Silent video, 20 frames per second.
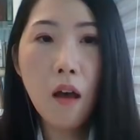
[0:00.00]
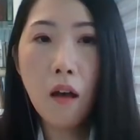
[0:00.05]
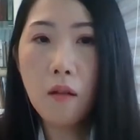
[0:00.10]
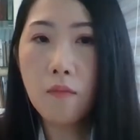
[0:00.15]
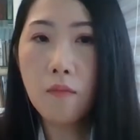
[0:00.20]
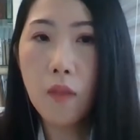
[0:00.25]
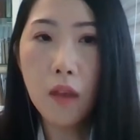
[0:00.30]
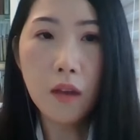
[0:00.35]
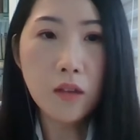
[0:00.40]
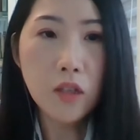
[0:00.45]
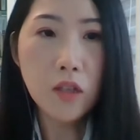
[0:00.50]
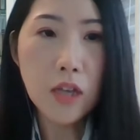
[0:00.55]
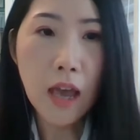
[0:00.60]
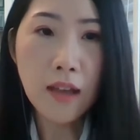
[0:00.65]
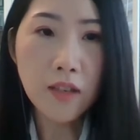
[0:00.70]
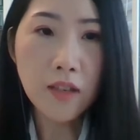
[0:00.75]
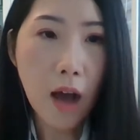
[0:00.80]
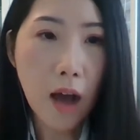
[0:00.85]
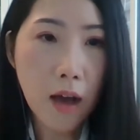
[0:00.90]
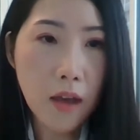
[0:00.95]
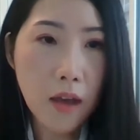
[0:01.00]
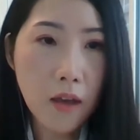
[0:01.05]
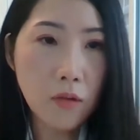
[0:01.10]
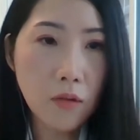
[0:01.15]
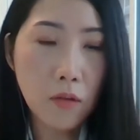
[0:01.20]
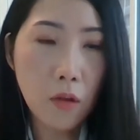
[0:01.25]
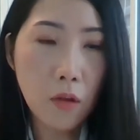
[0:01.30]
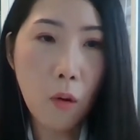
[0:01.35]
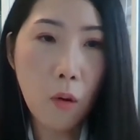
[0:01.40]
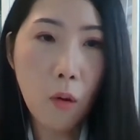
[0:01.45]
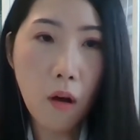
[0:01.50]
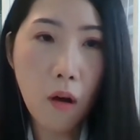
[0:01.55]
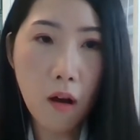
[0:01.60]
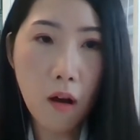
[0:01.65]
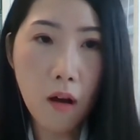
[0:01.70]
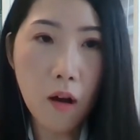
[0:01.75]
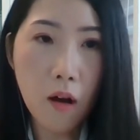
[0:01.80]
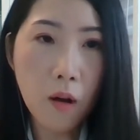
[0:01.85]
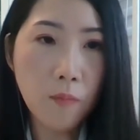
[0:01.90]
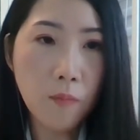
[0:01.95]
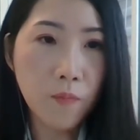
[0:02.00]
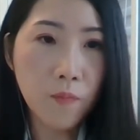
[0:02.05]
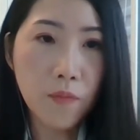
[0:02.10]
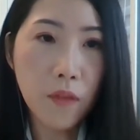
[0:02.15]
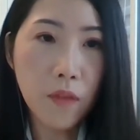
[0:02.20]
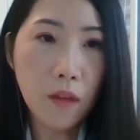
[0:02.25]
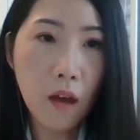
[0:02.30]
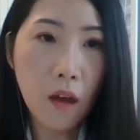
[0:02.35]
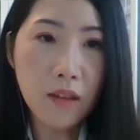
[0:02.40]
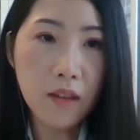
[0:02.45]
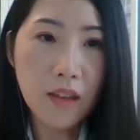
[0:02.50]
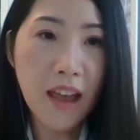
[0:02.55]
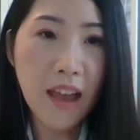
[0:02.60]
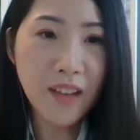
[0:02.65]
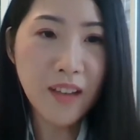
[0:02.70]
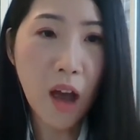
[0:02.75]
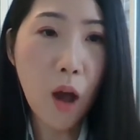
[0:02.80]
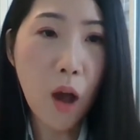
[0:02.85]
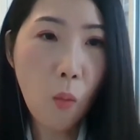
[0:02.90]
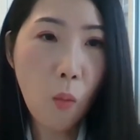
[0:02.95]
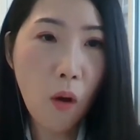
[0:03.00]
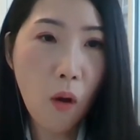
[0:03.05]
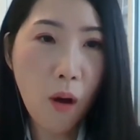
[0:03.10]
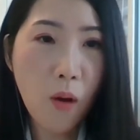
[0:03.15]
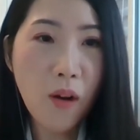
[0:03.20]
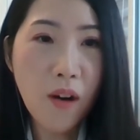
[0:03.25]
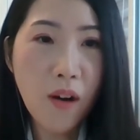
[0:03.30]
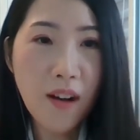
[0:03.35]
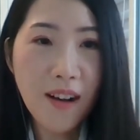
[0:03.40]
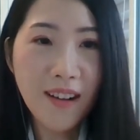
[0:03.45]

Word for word: uh, the entire, you know, um, uh, the entire world